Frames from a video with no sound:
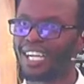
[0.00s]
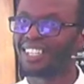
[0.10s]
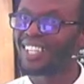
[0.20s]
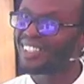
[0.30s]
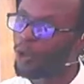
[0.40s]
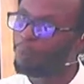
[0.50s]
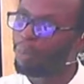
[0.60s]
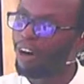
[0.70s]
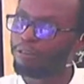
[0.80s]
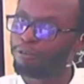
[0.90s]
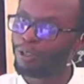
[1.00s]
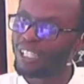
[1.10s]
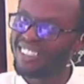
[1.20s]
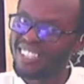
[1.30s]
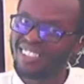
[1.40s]
And that's how powerful
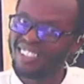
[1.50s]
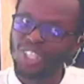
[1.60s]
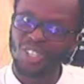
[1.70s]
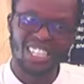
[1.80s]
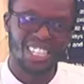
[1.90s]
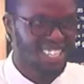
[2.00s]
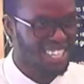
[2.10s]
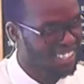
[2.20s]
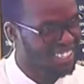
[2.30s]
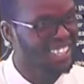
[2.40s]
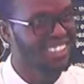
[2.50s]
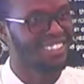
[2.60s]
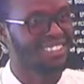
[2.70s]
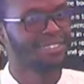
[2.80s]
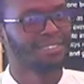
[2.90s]
his decision is as a
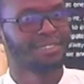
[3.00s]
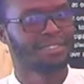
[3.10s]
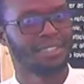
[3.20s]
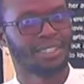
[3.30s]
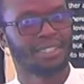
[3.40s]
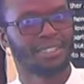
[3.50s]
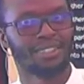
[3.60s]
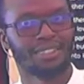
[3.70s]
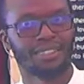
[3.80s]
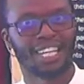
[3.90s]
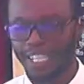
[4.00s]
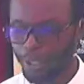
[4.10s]
king. And